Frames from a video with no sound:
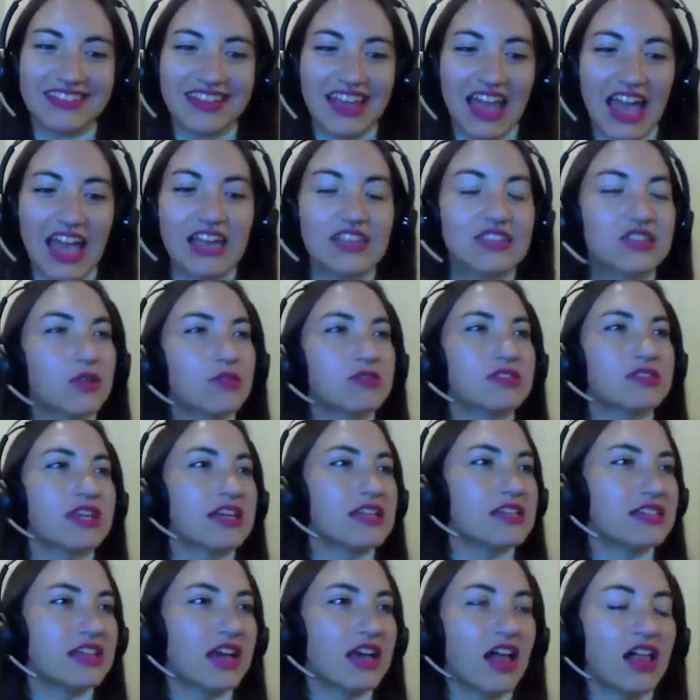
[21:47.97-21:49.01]
hey,
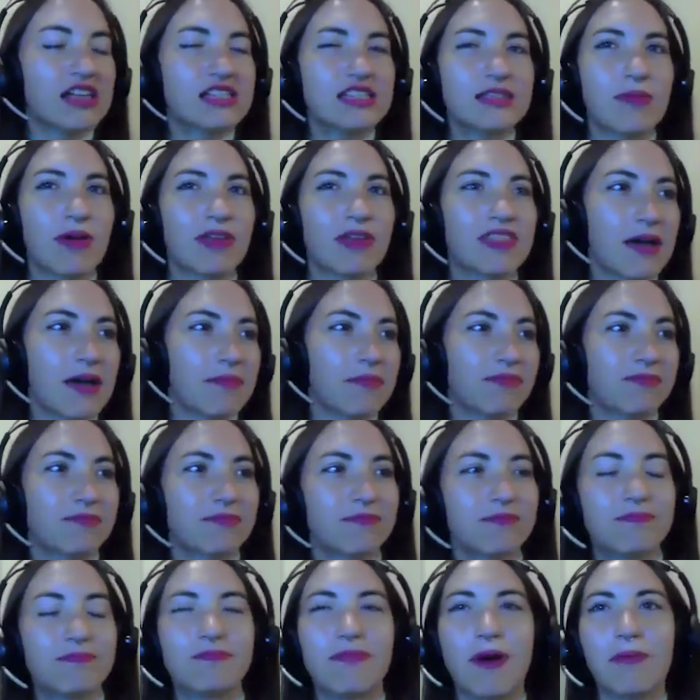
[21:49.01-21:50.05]
Susan, tell us about that
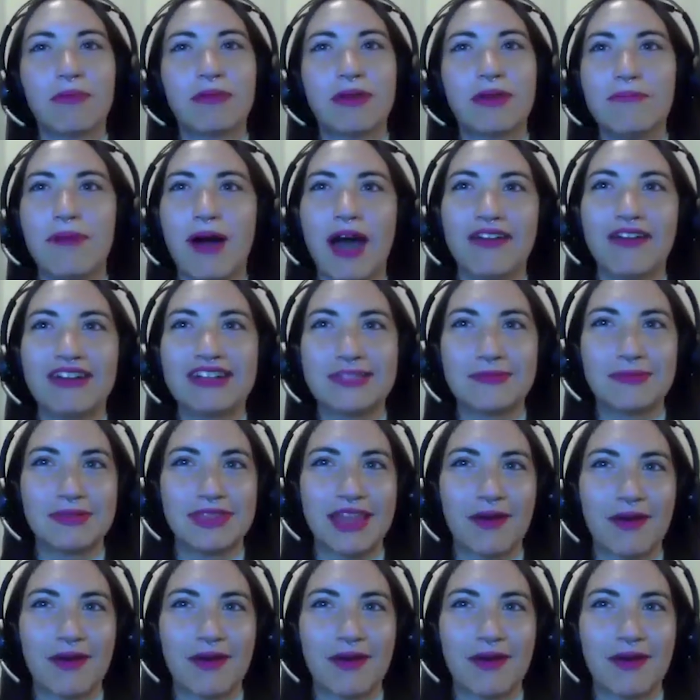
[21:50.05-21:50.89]
pumpkin pie recipe.